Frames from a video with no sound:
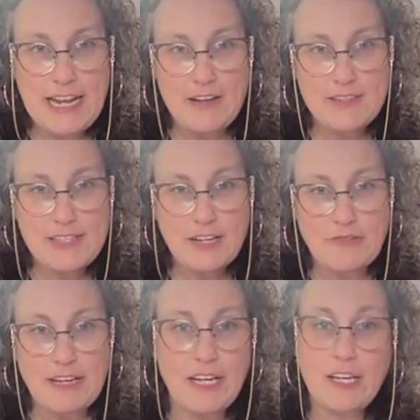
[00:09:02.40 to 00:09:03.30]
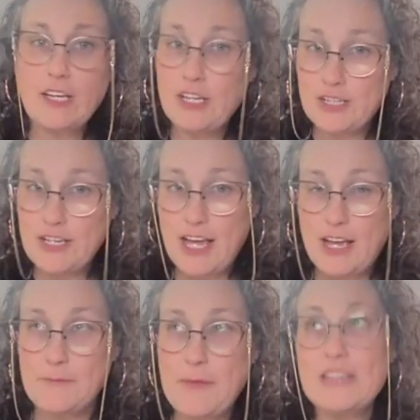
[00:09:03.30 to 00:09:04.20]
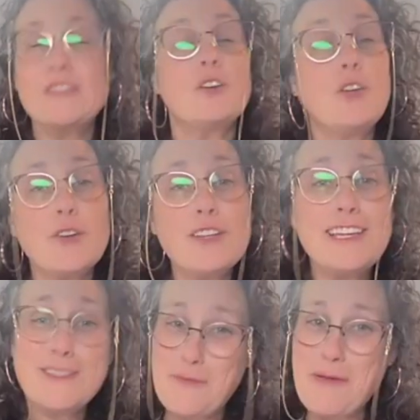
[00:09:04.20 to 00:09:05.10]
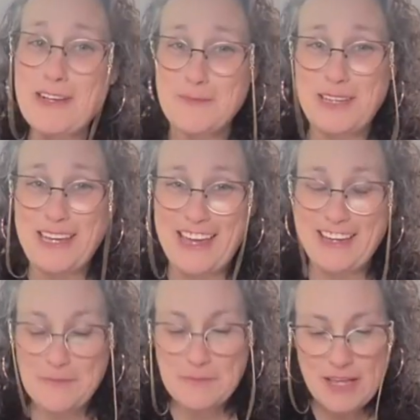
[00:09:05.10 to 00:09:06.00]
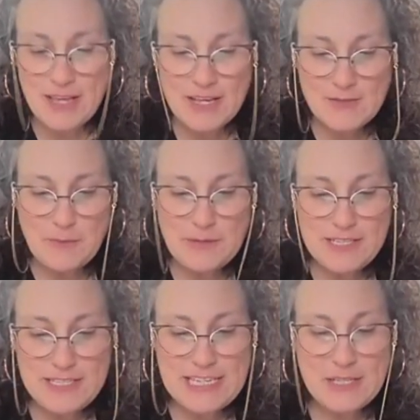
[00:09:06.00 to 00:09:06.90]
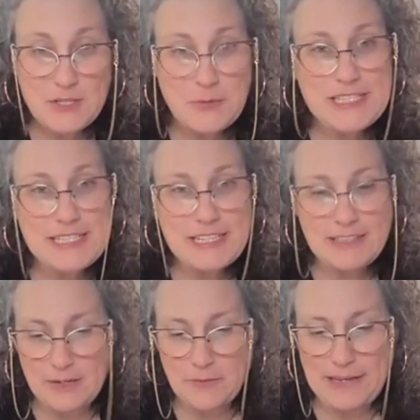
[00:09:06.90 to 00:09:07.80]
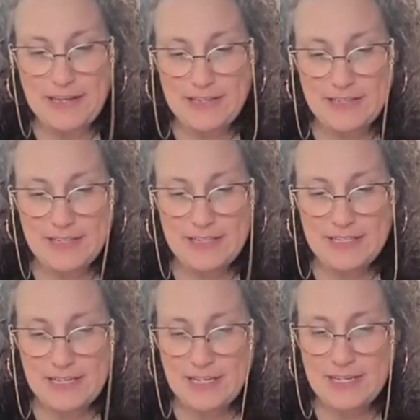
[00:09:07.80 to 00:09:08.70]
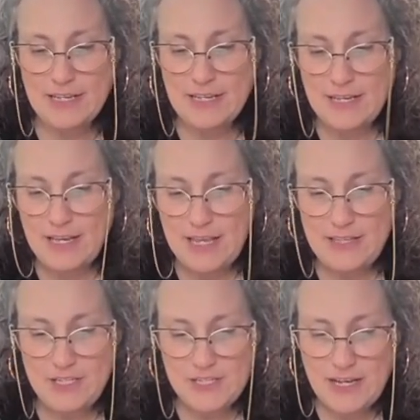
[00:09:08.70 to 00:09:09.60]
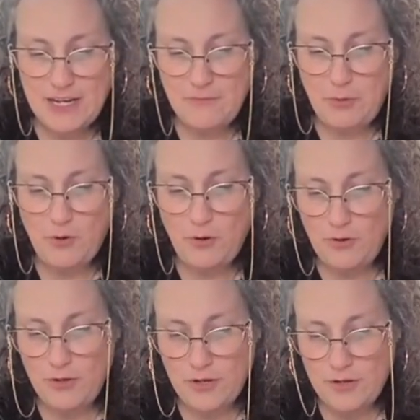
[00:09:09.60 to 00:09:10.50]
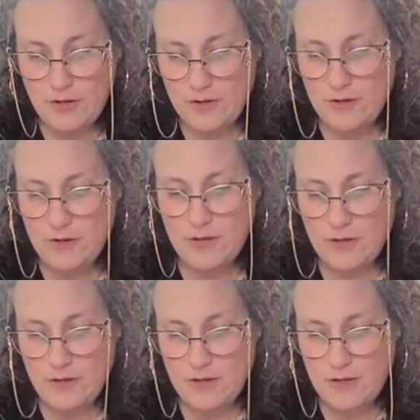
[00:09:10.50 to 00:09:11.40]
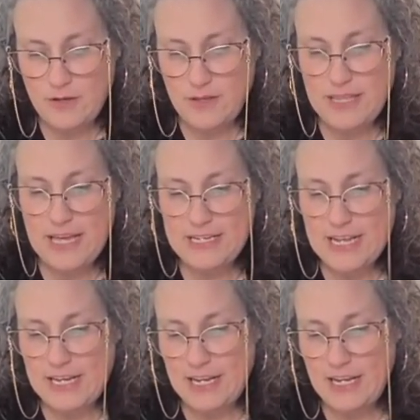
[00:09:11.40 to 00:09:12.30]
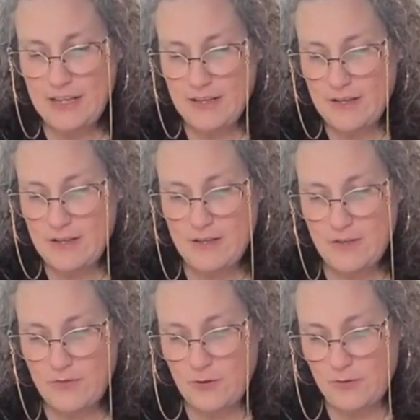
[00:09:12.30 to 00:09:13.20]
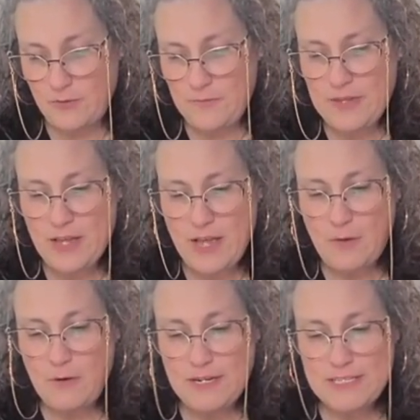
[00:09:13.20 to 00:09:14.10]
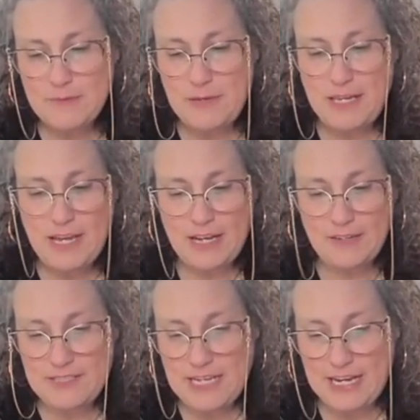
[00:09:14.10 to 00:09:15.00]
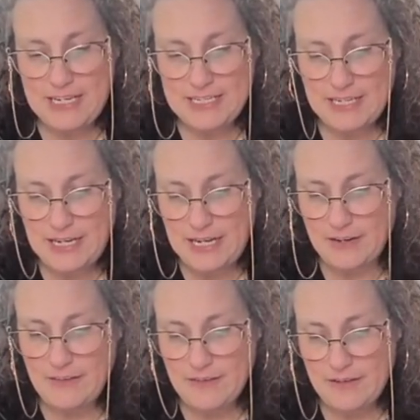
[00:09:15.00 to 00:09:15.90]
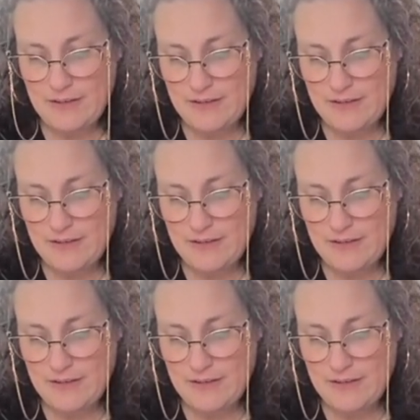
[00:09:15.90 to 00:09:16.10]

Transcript: that outside ring as securely as we possibly can. So I'm going to twist it a little bit and then just kind of pull that netting through. I want it to be kind of tight here.